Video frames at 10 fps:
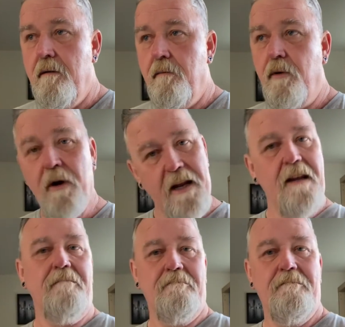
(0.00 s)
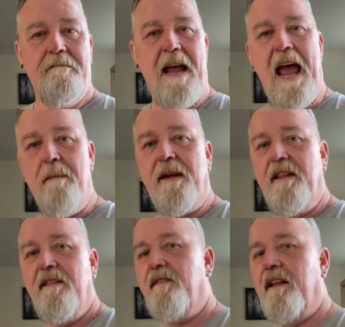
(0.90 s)
Pretty happy
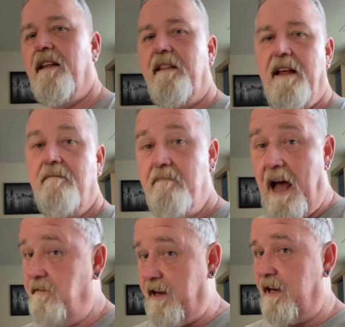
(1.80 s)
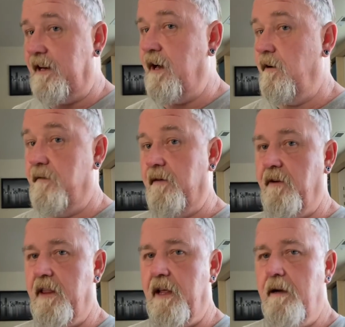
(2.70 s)
in the feeling that I've taken care of
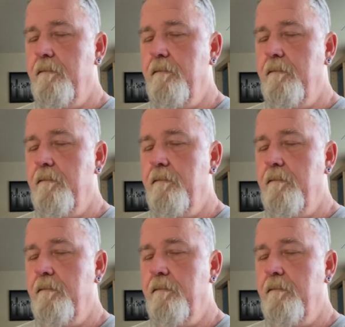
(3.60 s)
everything.